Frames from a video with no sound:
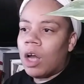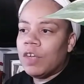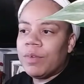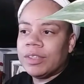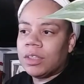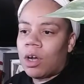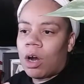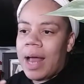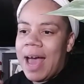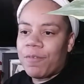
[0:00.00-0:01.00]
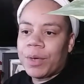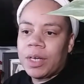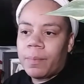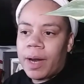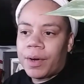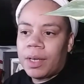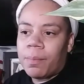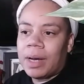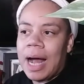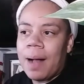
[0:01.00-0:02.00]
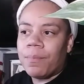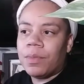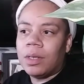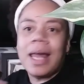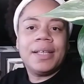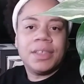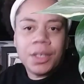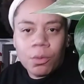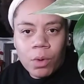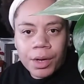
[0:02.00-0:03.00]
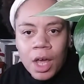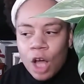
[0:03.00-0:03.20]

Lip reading: of us are African American, but I'm the light skinned one.